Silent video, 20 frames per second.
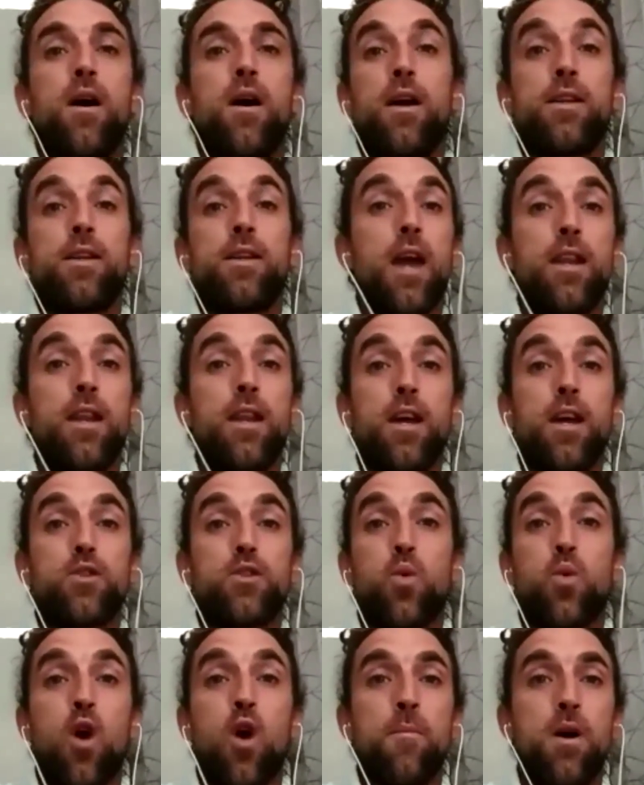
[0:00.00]
in Kenya, it's
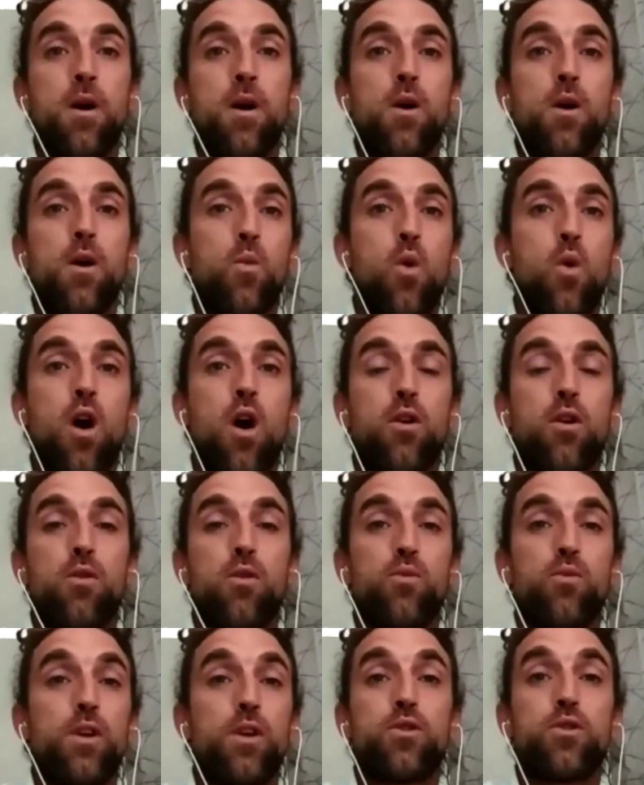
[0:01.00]
WARMA, Water
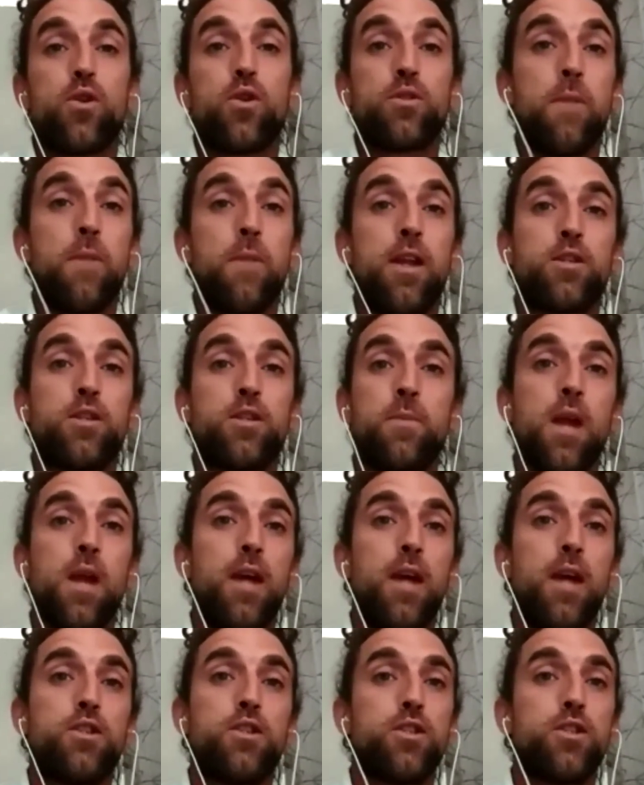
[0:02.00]
Resource Management
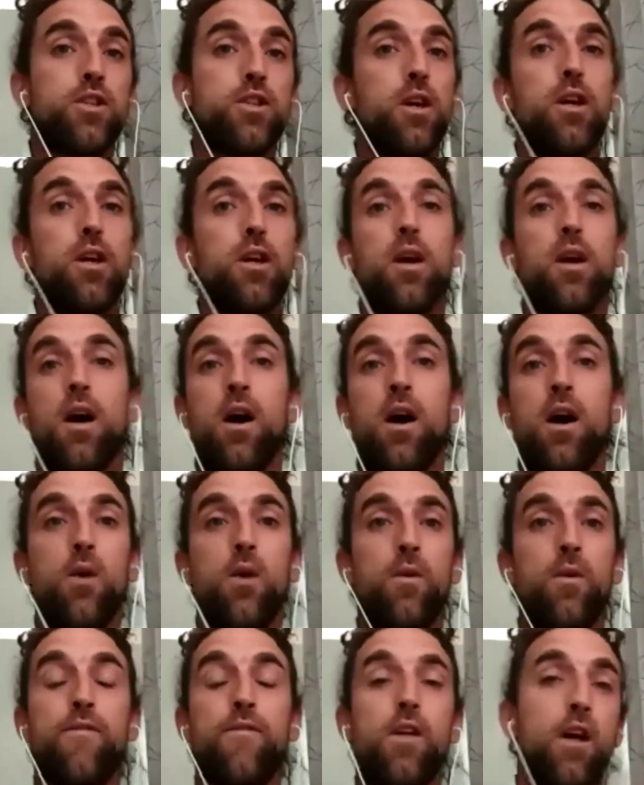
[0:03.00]
Agency.
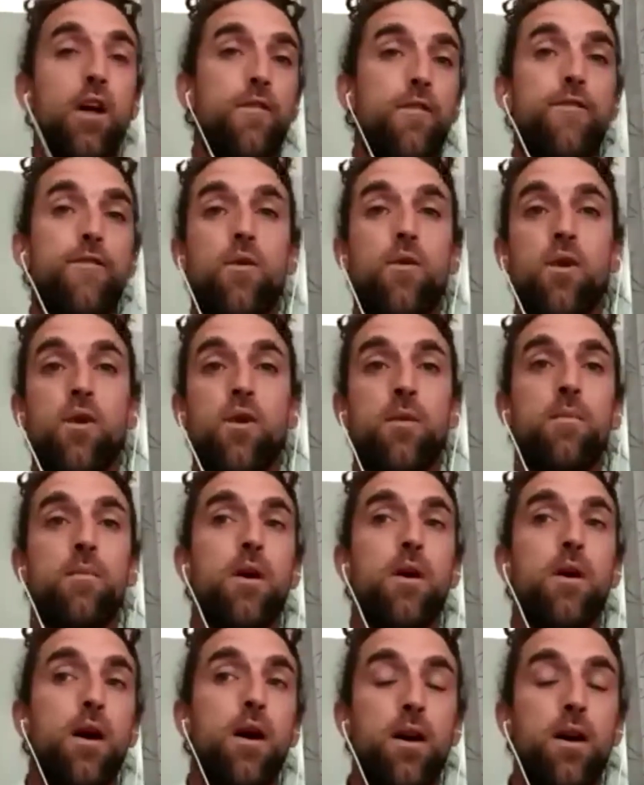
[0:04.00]
We fill out a form,
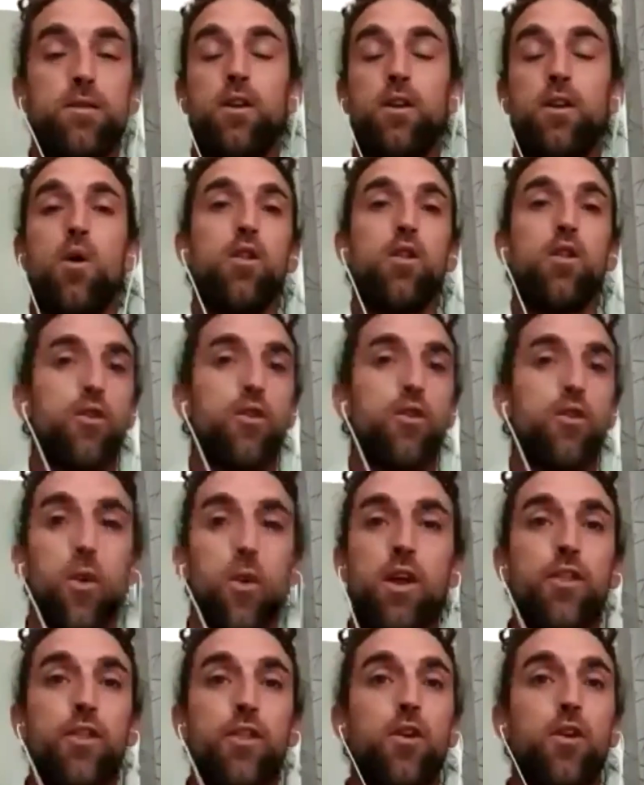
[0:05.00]

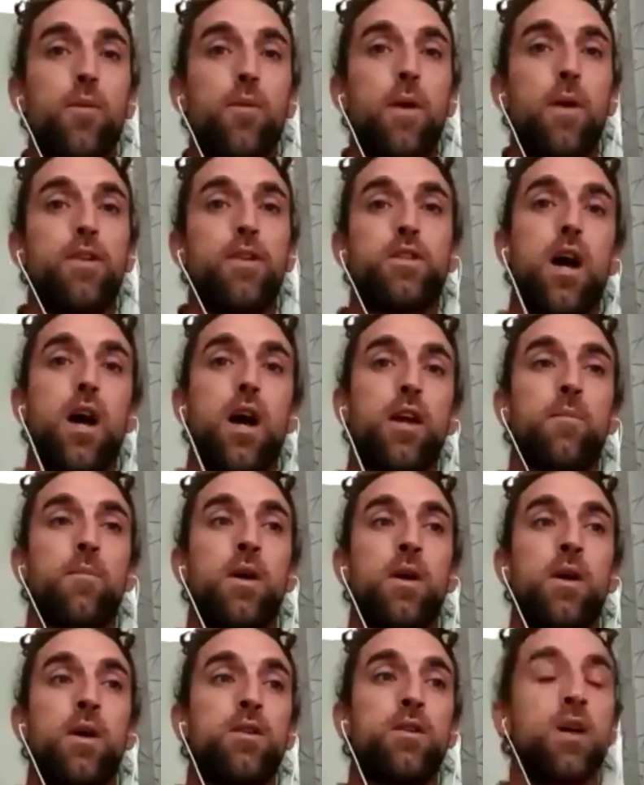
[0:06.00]
20, 30-page
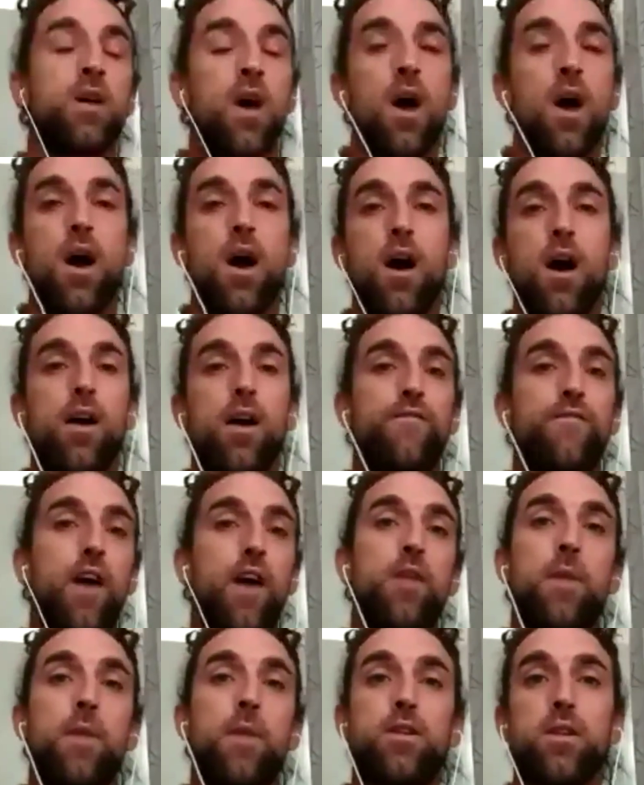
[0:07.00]
document,
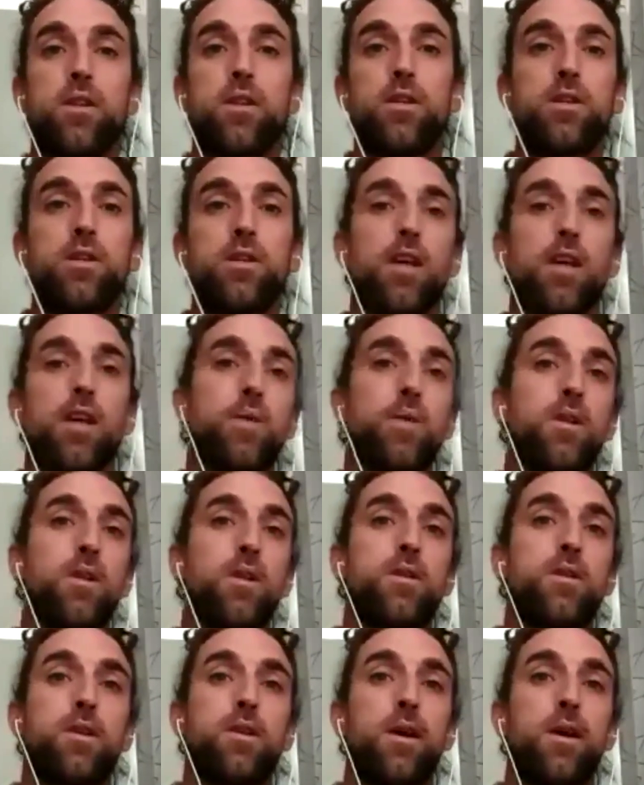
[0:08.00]
environmental assessment,